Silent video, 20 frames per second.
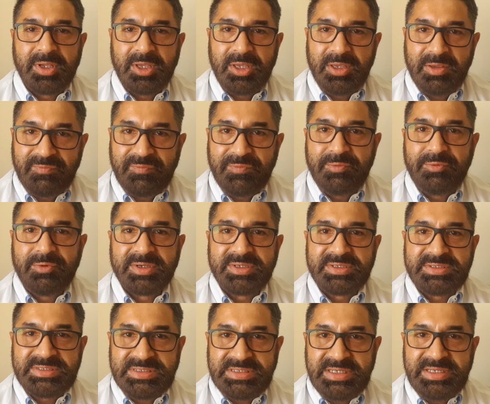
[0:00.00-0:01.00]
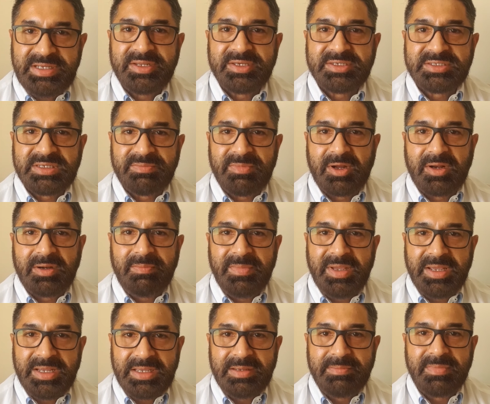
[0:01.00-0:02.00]
if you are serious about
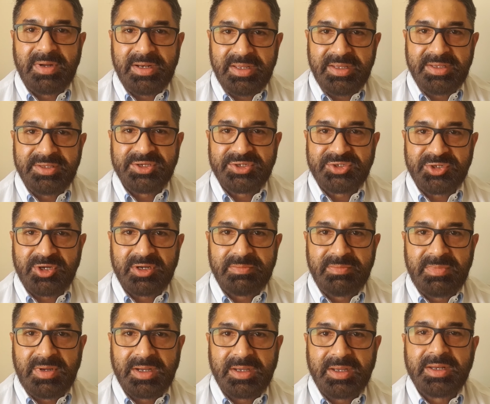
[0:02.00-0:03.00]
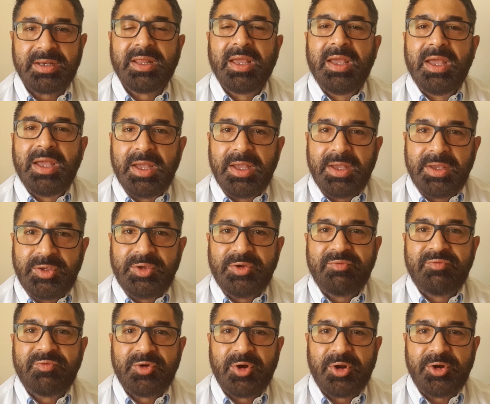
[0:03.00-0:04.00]
making money in the stock market,
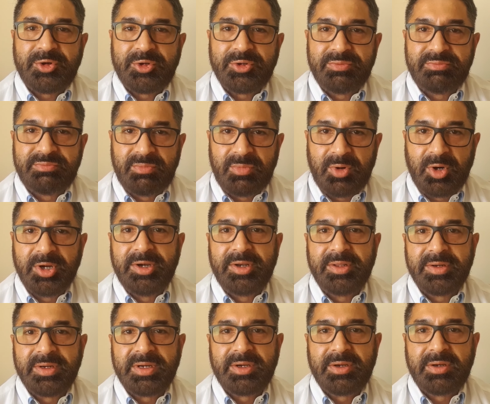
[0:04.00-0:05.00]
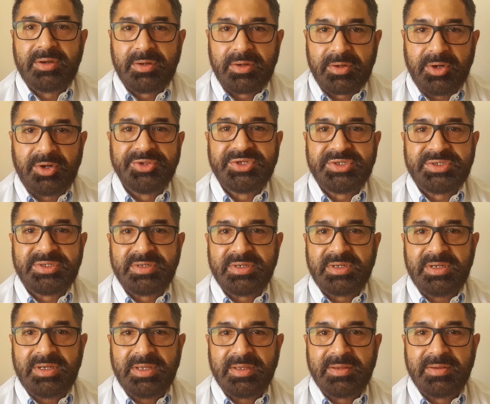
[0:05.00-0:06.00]
you've got to monitor it
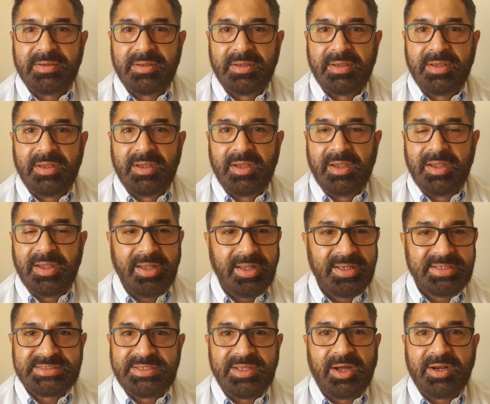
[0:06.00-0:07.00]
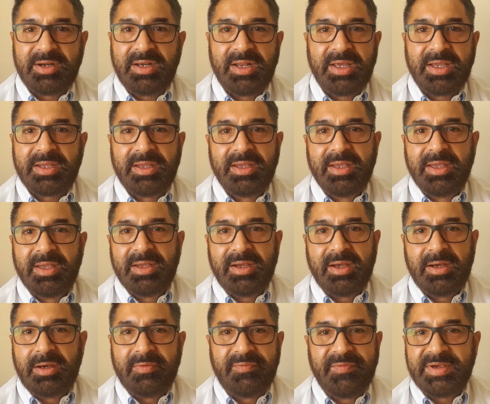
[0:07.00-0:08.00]
constantly. It's not like
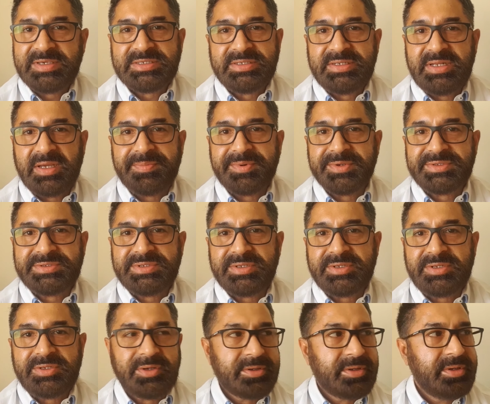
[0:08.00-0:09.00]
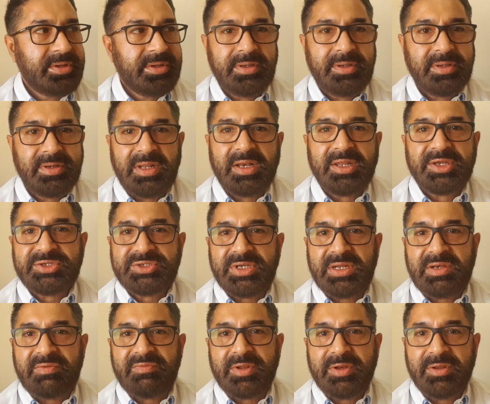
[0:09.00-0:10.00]
a fixed deposit or a real
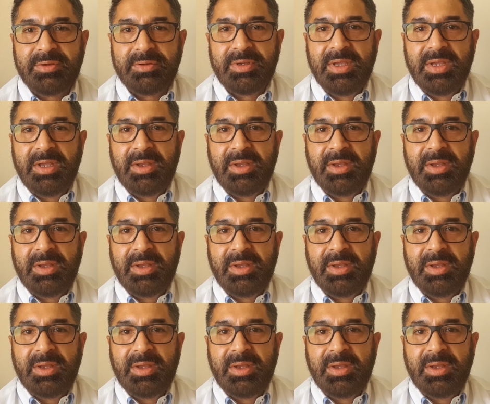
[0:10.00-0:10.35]
estate where you